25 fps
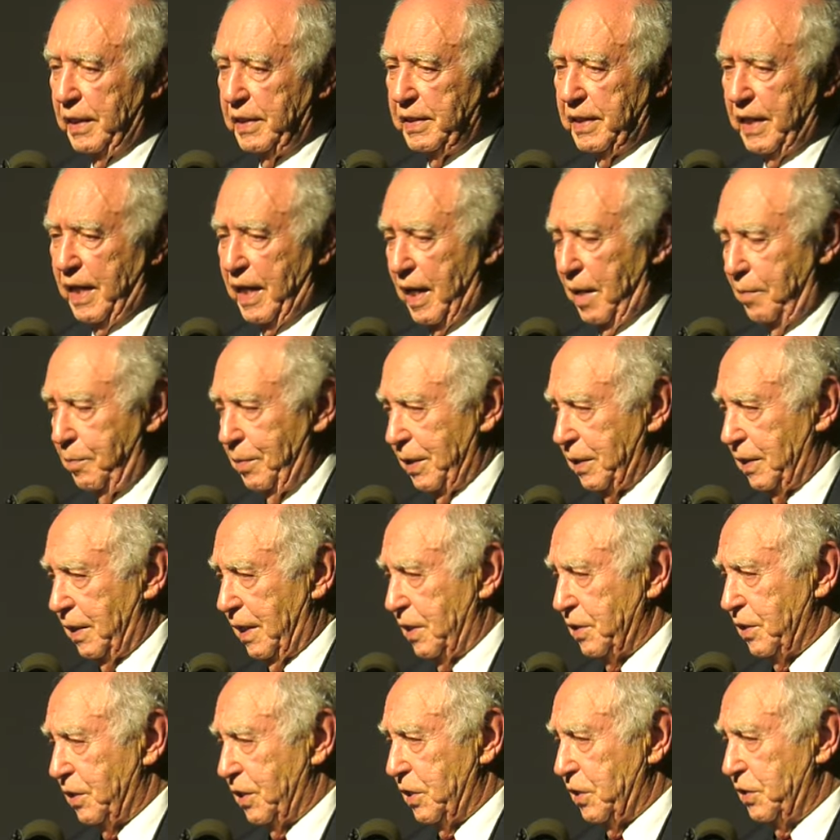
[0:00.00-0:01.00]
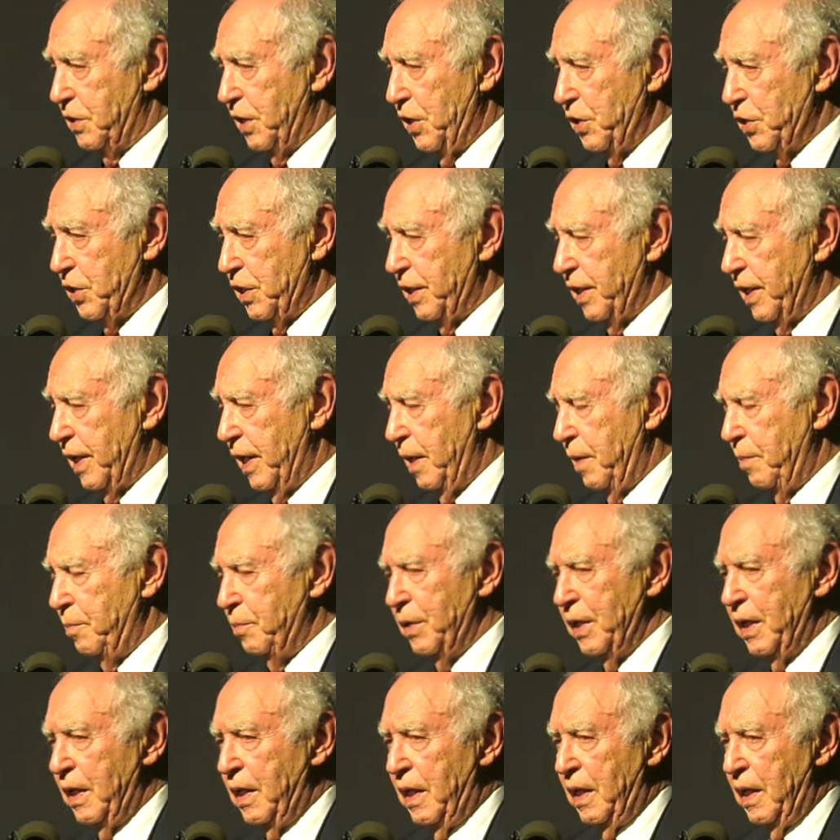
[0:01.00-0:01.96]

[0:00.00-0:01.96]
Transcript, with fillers: set up a concentration camp